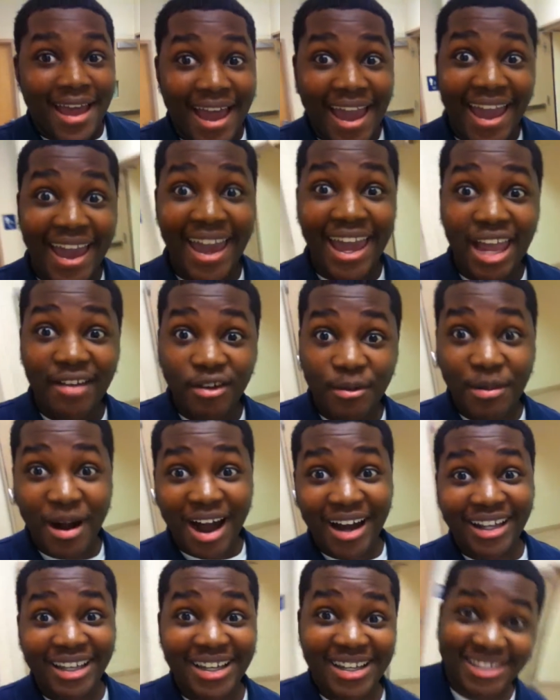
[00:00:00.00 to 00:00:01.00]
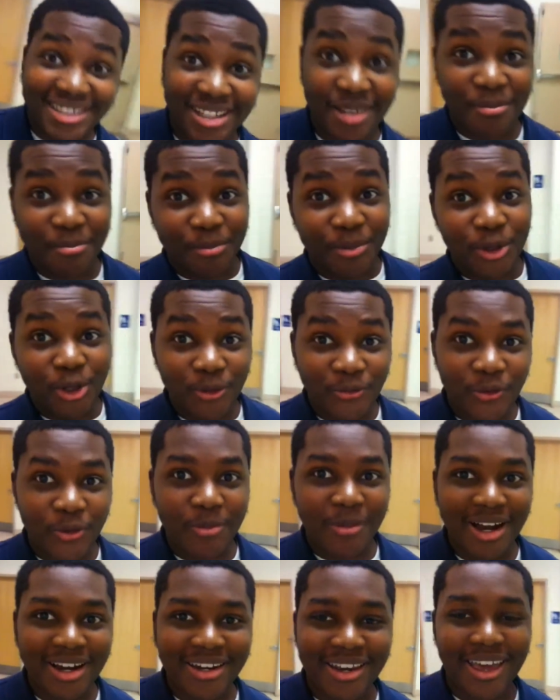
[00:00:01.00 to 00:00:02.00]
Hey everybody, it's a beautiful
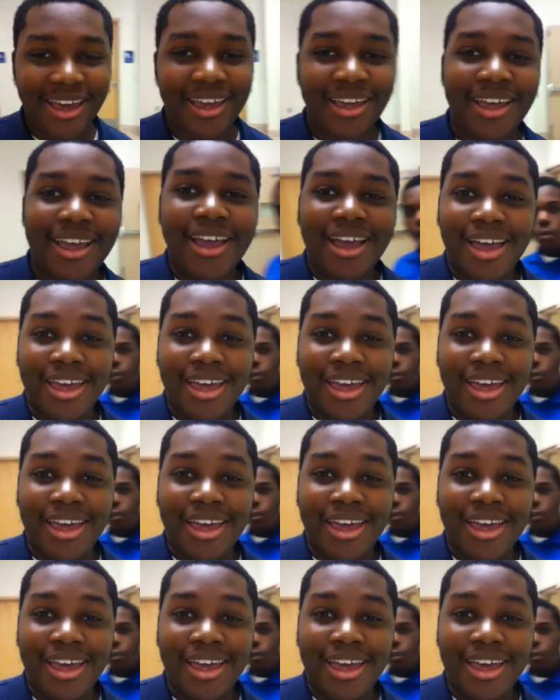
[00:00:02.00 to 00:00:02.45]
Monday,